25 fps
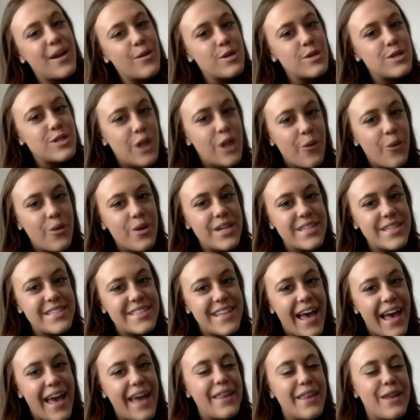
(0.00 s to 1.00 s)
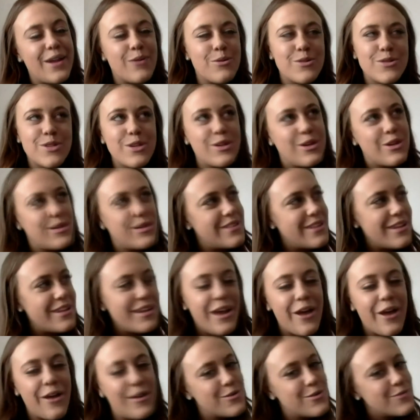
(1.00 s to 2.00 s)
I want to say there was a, you
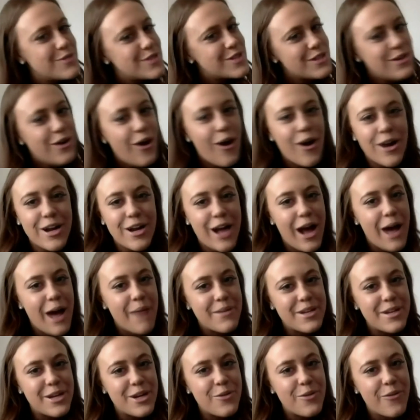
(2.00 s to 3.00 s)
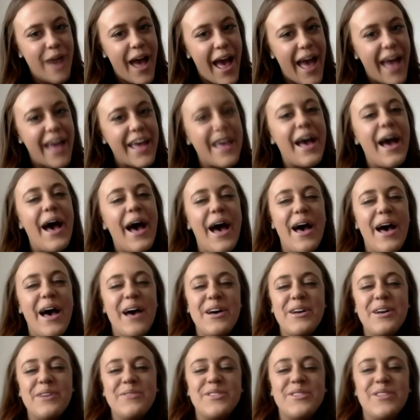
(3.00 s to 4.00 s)
know, there was a car coming your way.
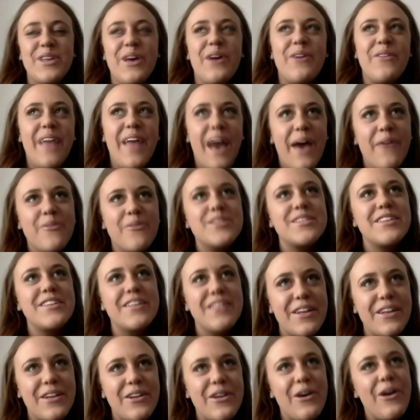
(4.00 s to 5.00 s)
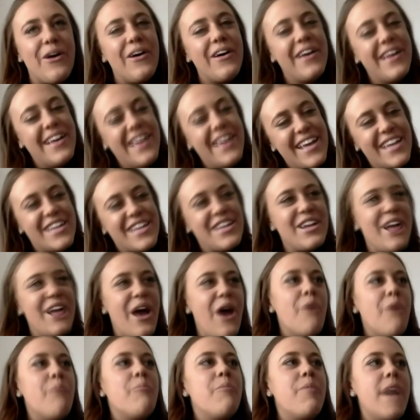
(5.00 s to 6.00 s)
Uh, so that was a little, you
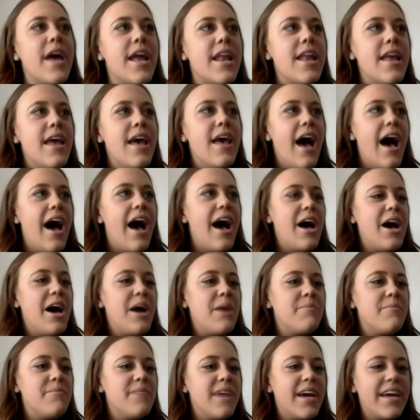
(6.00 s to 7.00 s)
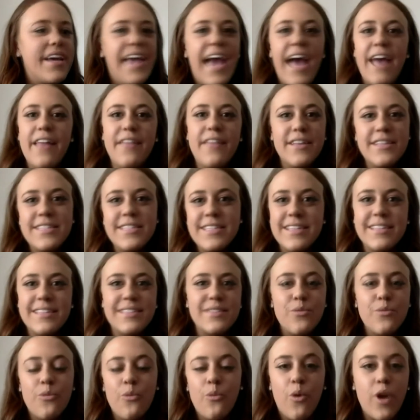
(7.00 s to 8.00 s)
know, but um, again, this
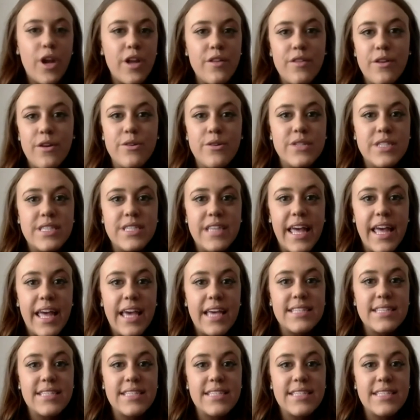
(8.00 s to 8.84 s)
is one of those things.